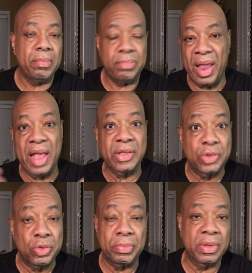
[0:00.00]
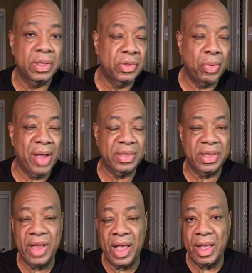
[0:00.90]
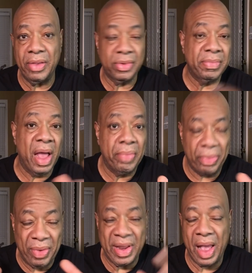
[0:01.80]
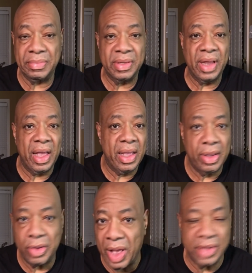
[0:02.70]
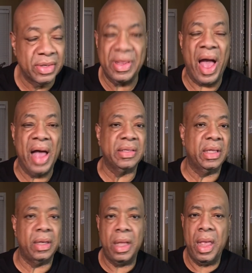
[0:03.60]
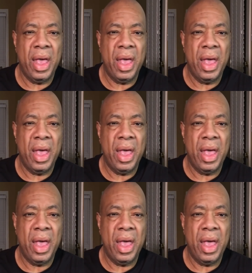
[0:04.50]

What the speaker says: Playing Zumba twice a day, sometimes three times a day, exercising.